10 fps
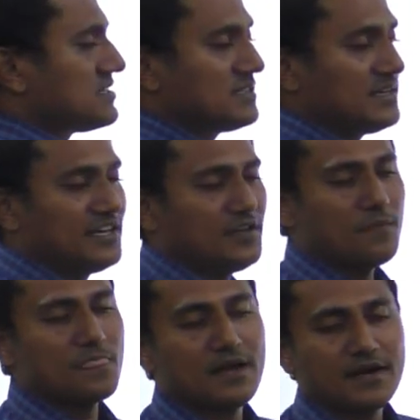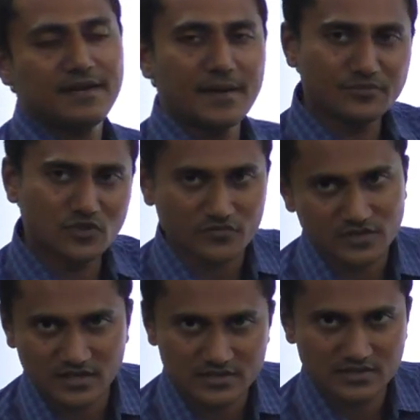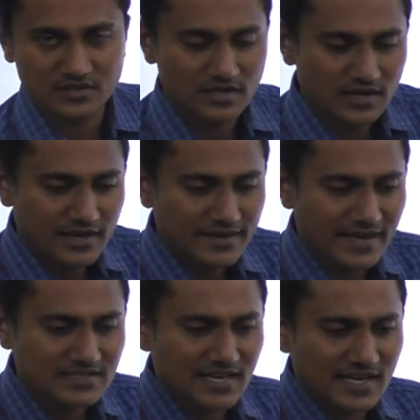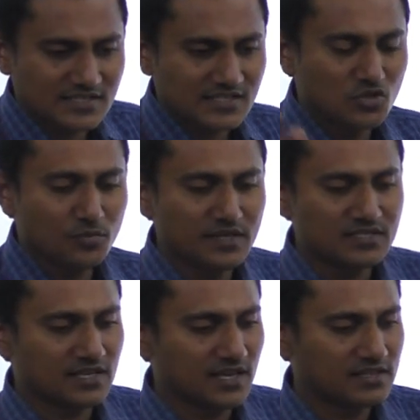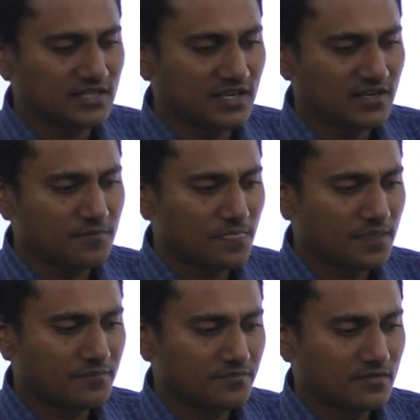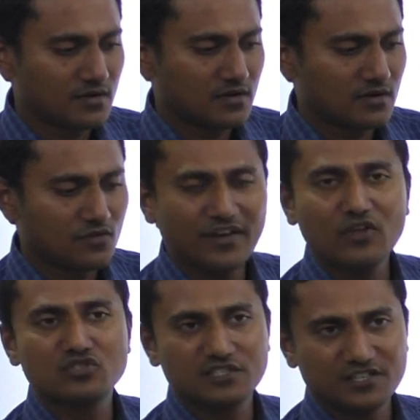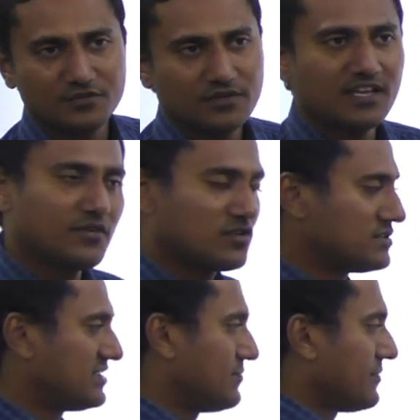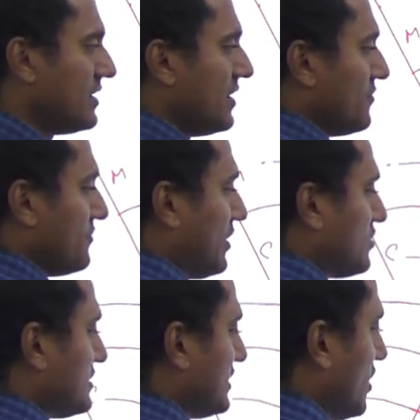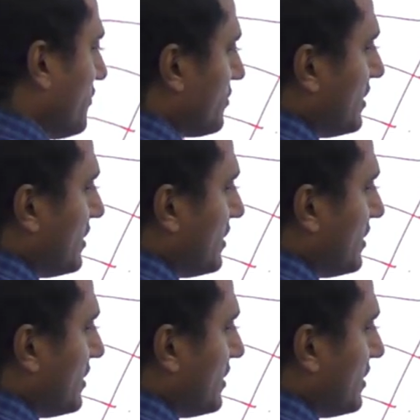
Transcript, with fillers: is the depth of the Earth. X-axis, you please take the velocity. Take velocity. Velocity of,